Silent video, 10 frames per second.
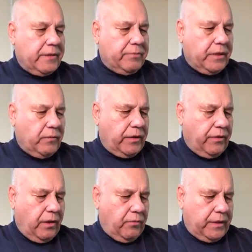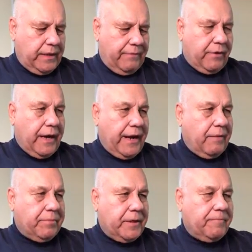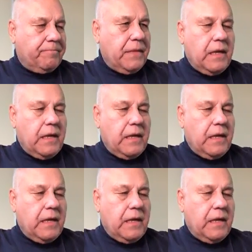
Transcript: something we thought would never happen.